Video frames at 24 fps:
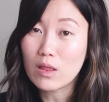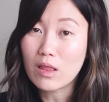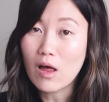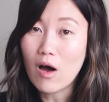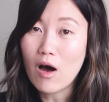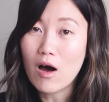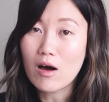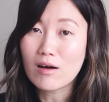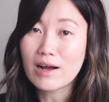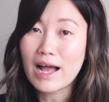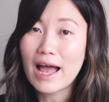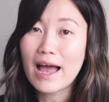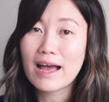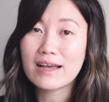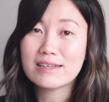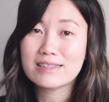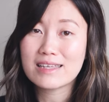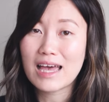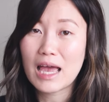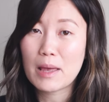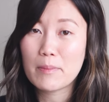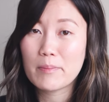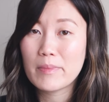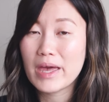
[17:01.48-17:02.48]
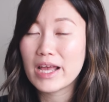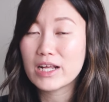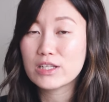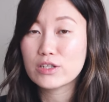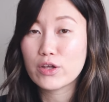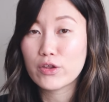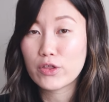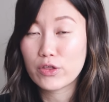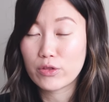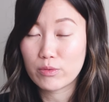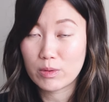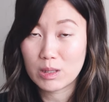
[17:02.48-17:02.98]
along as I make
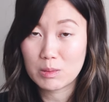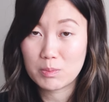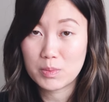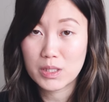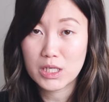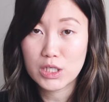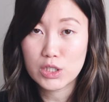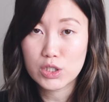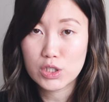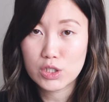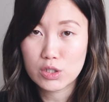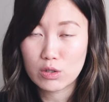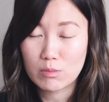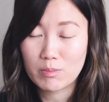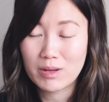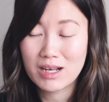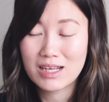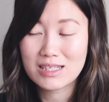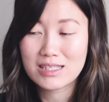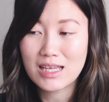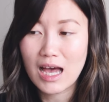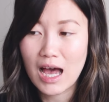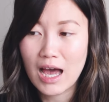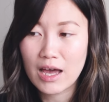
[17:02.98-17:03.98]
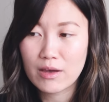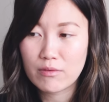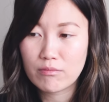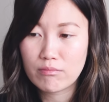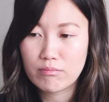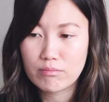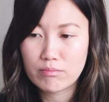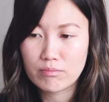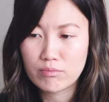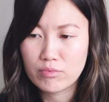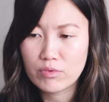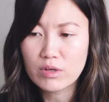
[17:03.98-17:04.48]
the three piece suit because
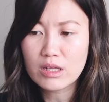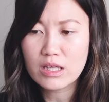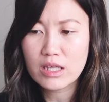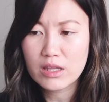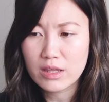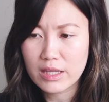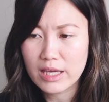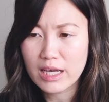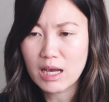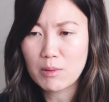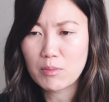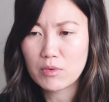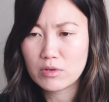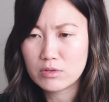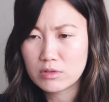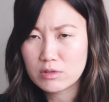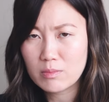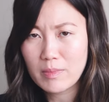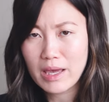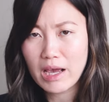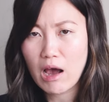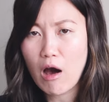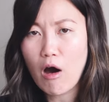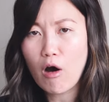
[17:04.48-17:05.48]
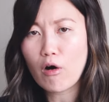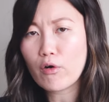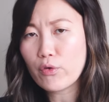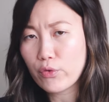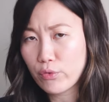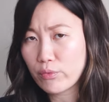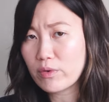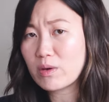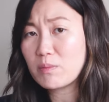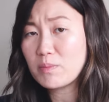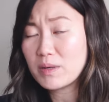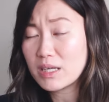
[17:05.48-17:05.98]
I really think I'm going to make all
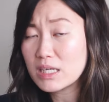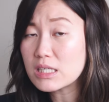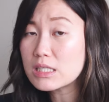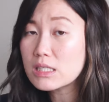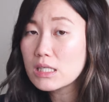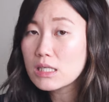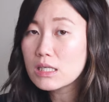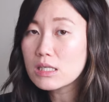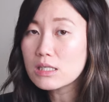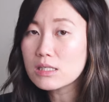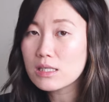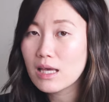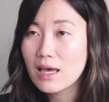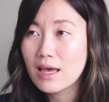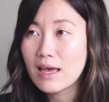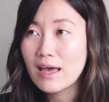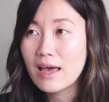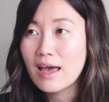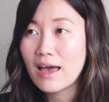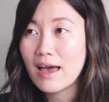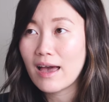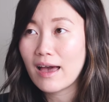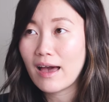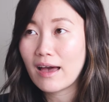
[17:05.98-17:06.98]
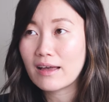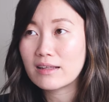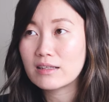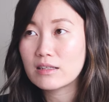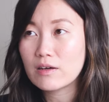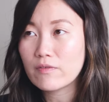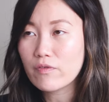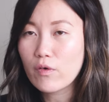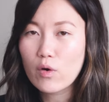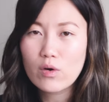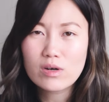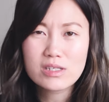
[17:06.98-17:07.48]
three pieces
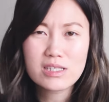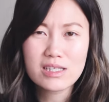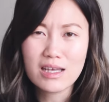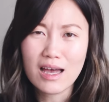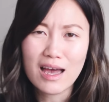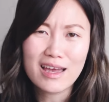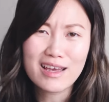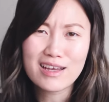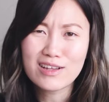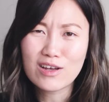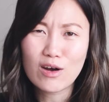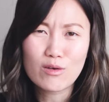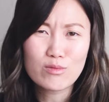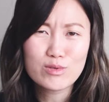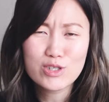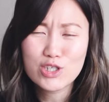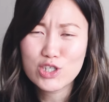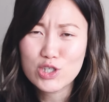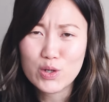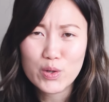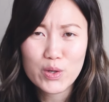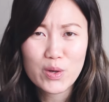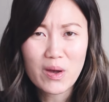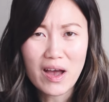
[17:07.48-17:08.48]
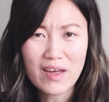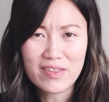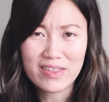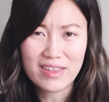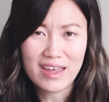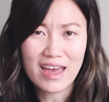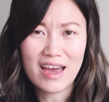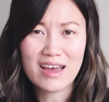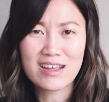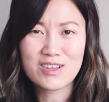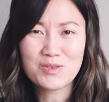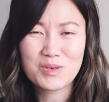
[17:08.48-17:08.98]
and of course I can always show you at
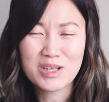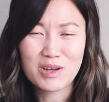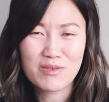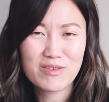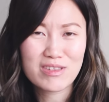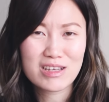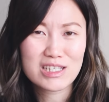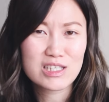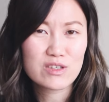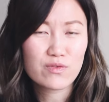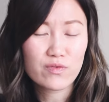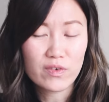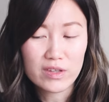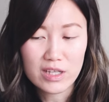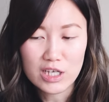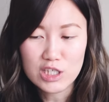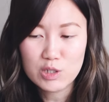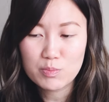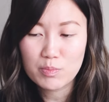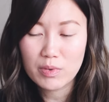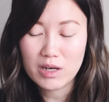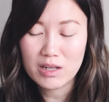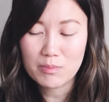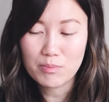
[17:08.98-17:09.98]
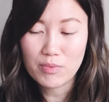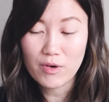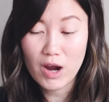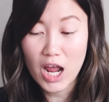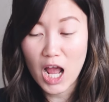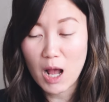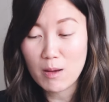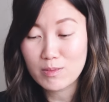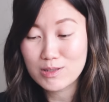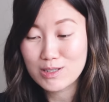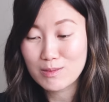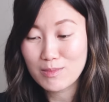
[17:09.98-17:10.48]
the end when everything's finished but
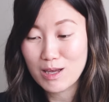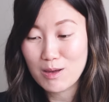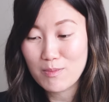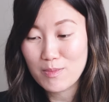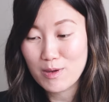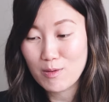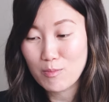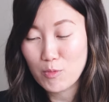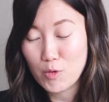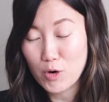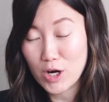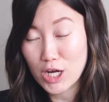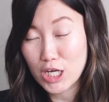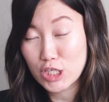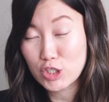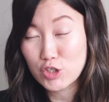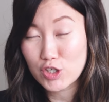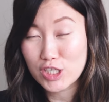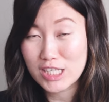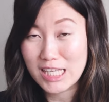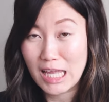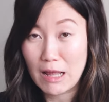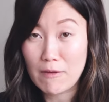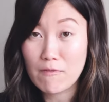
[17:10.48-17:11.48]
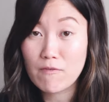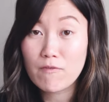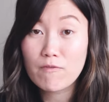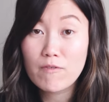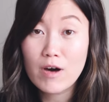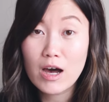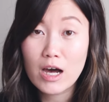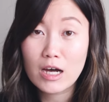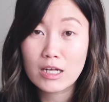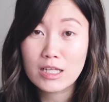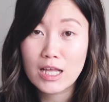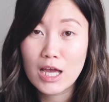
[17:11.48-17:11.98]
perhaps it might be more interesting and
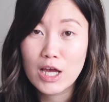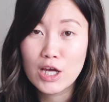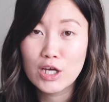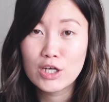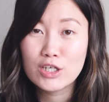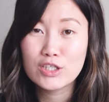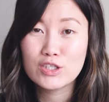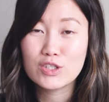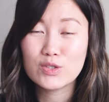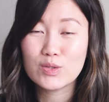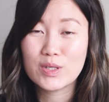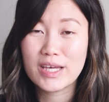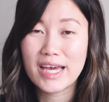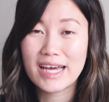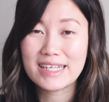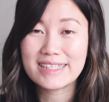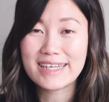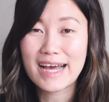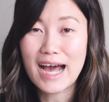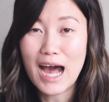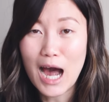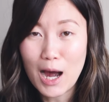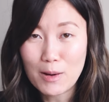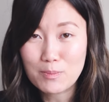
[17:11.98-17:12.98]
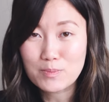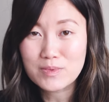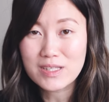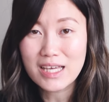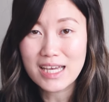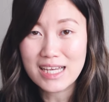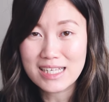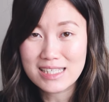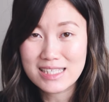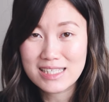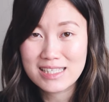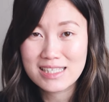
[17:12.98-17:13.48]
fun to get
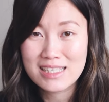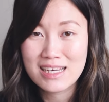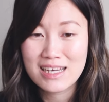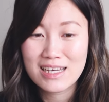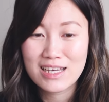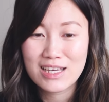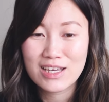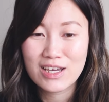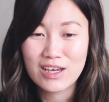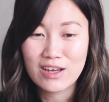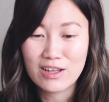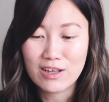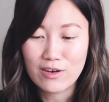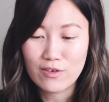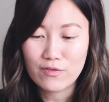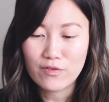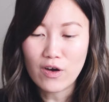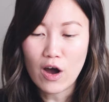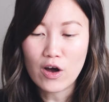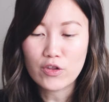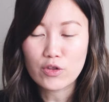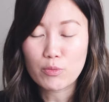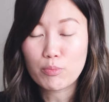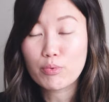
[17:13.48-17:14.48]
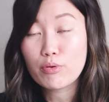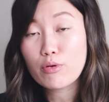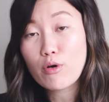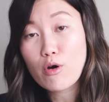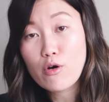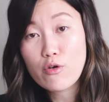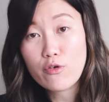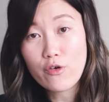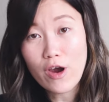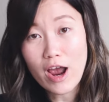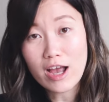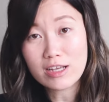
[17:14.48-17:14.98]
updates kind of on the
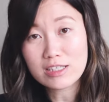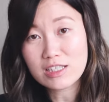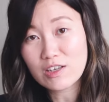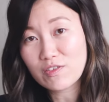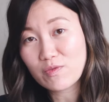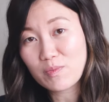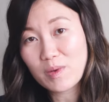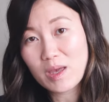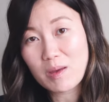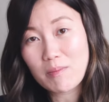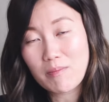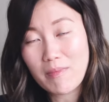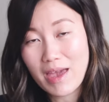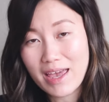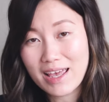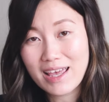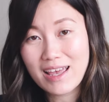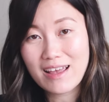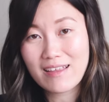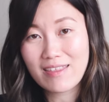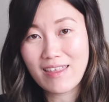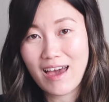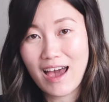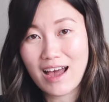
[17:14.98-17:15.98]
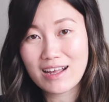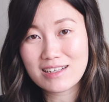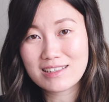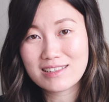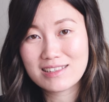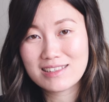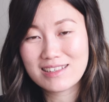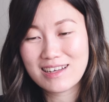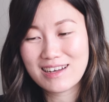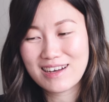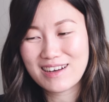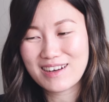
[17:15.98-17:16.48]
progress of me making
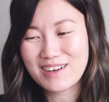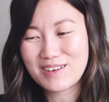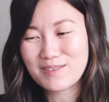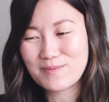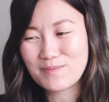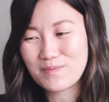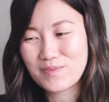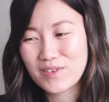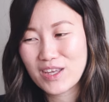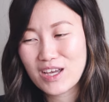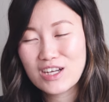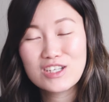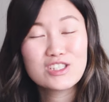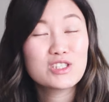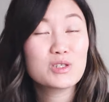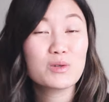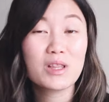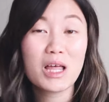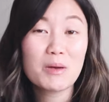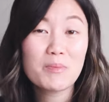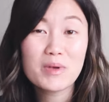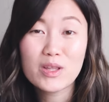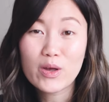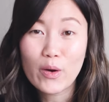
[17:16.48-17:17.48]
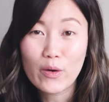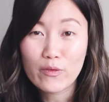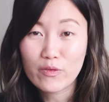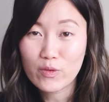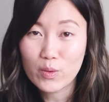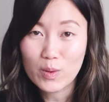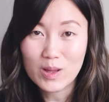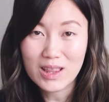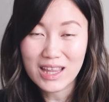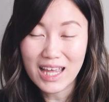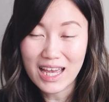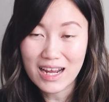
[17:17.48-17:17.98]
that. Um, so let me know
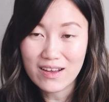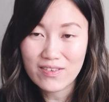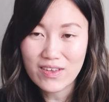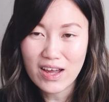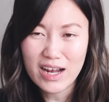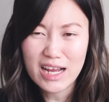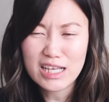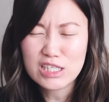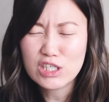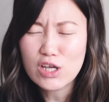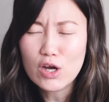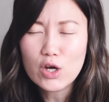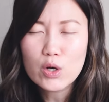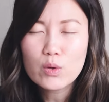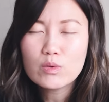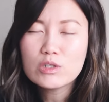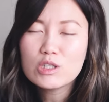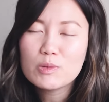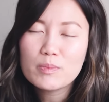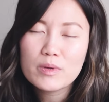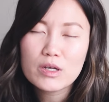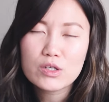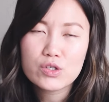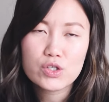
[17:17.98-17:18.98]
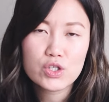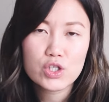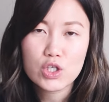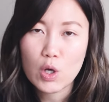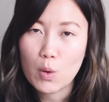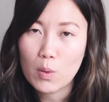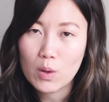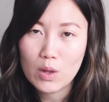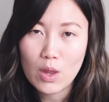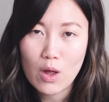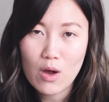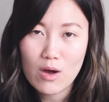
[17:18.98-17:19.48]
if you would like that. It's not going to be a
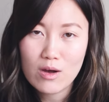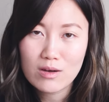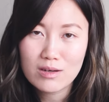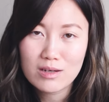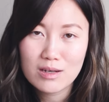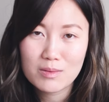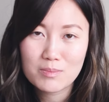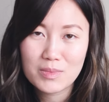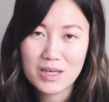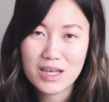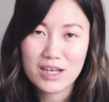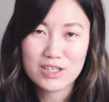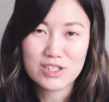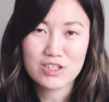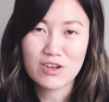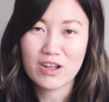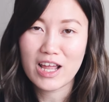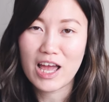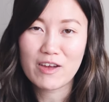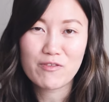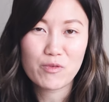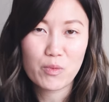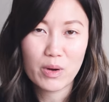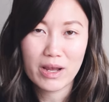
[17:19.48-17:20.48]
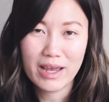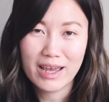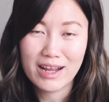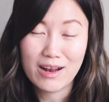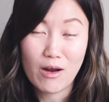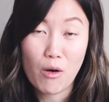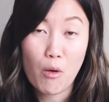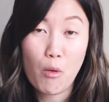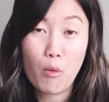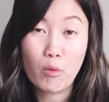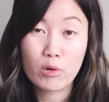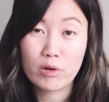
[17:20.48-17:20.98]
sew along because not everyone
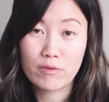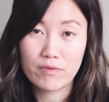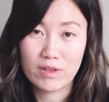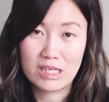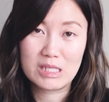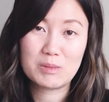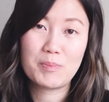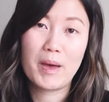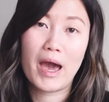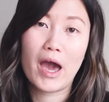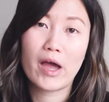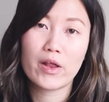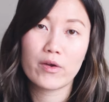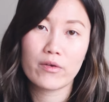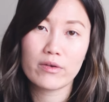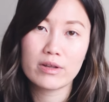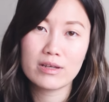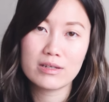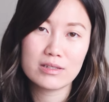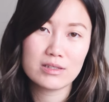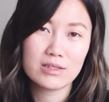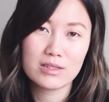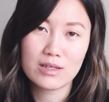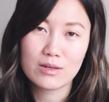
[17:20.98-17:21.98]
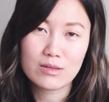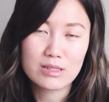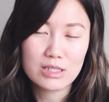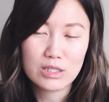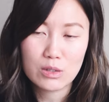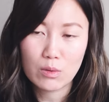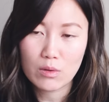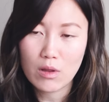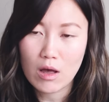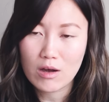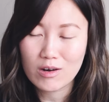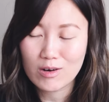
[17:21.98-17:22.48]
get a hold of this pattern and you know
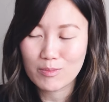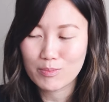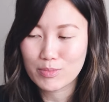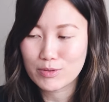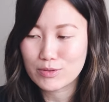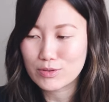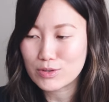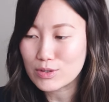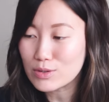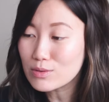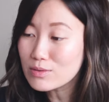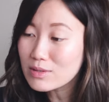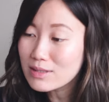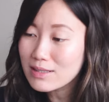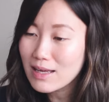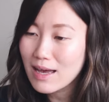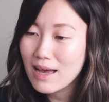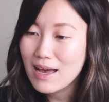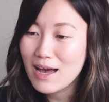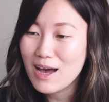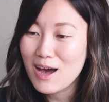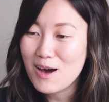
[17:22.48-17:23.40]
it's no longer produced.